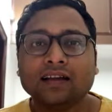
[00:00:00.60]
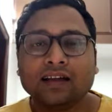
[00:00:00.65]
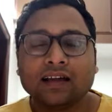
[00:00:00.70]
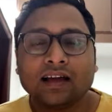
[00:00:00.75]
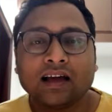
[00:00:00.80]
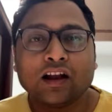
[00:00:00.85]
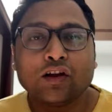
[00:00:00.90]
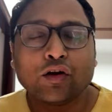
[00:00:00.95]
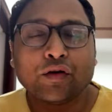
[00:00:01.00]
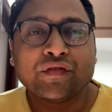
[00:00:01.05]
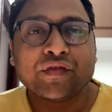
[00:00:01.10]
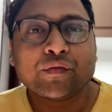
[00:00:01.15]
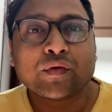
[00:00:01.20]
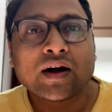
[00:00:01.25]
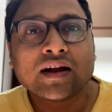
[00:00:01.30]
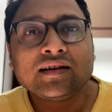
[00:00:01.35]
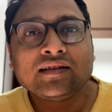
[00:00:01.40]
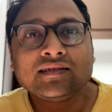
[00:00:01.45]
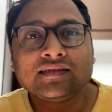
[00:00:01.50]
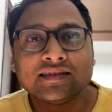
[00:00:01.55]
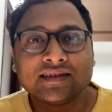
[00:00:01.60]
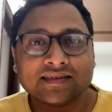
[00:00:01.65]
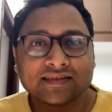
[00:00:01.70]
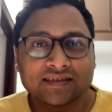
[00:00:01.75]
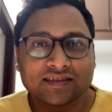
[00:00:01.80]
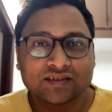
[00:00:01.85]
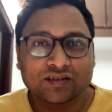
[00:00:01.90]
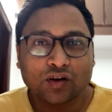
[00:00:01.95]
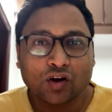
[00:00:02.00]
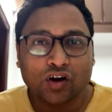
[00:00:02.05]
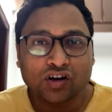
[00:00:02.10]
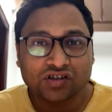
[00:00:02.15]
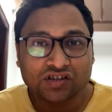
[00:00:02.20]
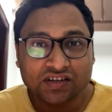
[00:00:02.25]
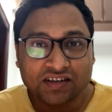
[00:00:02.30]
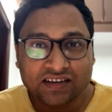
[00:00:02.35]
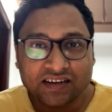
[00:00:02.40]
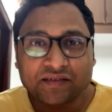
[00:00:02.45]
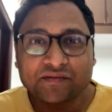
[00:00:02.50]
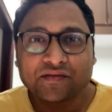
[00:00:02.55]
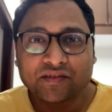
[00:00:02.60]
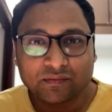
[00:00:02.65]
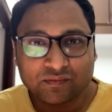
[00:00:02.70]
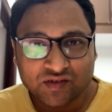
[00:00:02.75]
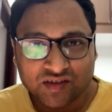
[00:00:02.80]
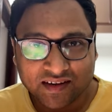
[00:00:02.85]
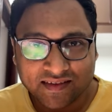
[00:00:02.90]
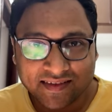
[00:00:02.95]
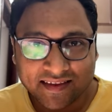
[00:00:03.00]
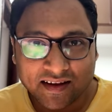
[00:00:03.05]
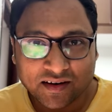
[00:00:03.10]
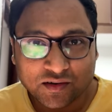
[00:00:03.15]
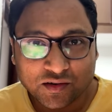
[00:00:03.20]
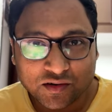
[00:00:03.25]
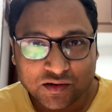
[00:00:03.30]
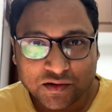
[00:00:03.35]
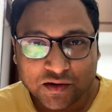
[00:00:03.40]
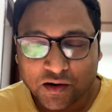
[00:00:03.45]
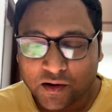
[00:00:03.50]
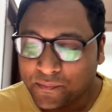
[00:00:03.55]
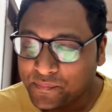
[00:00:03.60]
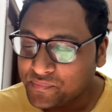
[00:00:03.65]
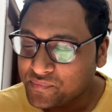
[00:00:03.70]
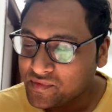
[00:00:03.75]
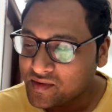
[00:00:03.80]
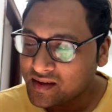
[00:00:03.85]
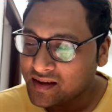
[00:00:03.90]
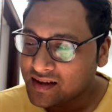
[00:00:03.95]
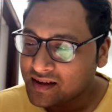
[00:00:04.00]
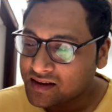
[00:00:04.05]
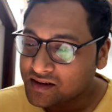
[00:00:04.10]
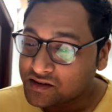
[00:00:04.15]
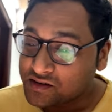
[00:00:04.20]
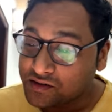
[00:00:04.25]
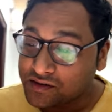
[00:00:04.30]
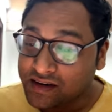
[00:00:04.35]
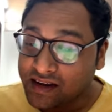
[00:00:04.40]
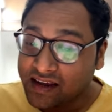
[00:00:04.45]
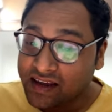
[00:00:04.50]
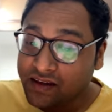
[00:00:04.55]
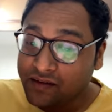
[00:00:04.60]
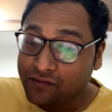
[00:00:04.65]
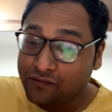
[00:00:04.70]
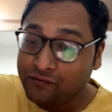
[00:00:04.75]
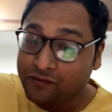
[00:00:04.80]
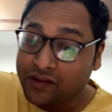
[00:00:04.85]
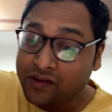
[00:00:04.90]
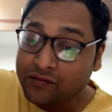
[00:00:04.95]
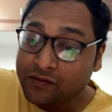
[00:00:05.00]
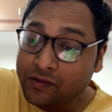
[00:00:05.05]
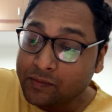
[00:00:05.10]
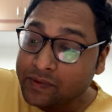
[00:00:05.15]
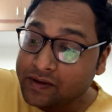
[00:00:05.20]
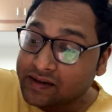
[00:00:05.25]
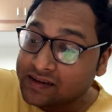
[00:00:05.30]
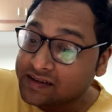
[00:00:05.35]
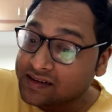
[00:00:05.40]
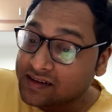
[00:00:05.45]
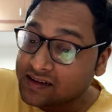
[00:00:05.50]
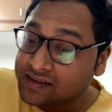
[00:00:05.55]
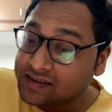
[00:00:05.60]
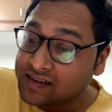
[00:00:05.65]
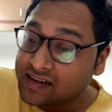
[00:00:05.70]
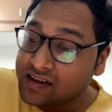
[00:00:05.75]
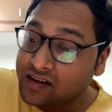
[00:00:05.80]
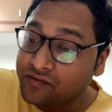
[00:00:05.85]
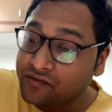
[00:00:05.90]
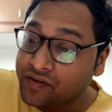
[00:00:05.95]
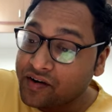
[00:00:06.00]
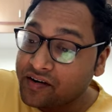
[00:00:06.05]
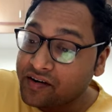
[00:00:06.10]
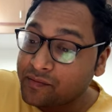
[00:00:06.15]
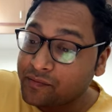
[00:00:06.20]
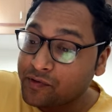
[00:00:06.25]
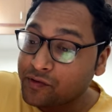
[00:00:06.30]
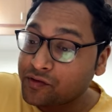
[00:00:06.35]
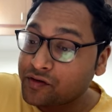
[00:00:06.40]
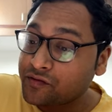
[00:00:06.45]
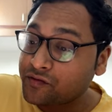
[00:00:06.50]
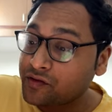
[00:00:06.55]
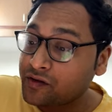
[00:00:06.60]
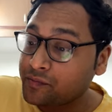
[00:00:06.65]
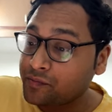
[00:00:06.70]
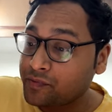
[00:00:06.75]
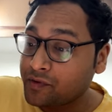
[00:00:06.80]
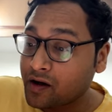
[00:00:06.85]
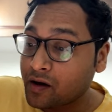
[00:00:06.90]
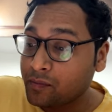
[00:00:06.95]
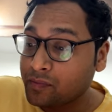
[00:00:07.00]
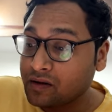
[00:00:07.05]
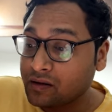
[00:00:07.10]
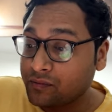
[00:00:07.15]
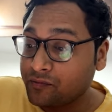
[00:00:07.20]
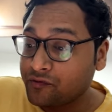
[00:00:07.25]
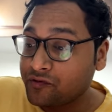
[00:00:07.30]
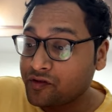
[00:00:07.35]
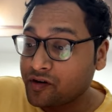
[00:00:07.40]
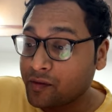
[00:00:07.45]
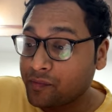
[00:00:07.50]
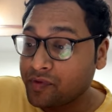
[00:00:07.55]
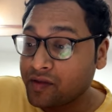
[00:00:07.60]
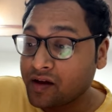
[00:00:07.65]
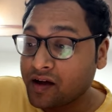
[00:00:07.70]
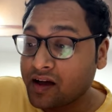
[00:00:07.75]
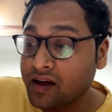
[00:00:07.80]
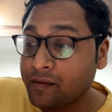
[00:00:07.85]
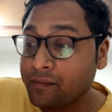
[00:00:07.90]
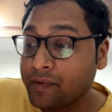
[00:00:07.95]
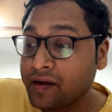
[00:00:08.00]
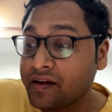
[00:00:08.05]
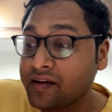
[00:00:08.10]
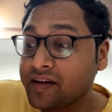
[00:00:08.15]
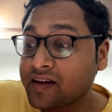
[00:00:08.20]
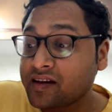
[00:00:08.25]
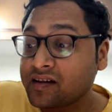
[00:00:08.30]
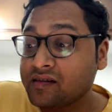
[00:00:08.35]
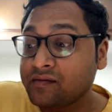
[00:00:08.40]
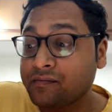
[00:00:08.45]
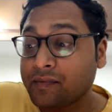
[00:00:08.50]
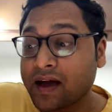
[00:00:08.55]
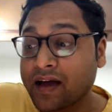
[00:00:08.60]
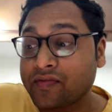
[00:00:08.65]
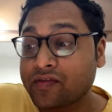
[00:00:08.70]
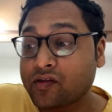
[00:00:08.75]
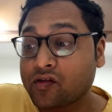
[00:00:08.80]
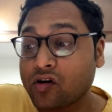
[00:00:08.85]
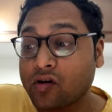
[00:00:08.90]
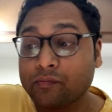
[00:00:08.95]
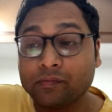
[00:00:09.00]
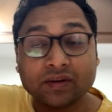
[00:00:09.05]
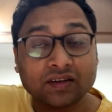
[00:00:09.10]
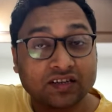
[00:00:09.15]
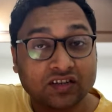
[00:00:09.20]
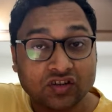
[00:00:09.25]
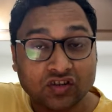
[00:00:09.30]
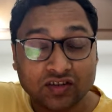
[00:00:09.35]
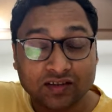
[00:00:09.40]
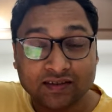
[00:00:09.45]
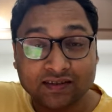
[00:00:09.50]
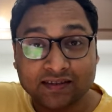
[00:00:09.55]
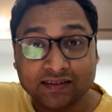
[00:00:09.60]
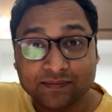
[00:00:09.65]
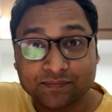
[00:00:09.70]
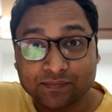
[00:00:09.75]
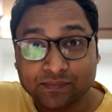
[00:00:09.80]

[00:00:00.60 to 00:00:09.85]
Hello everyone, this is Oshini from Cheenta.com. Today, we will be discussing a very beautiful problem from the American math competitions.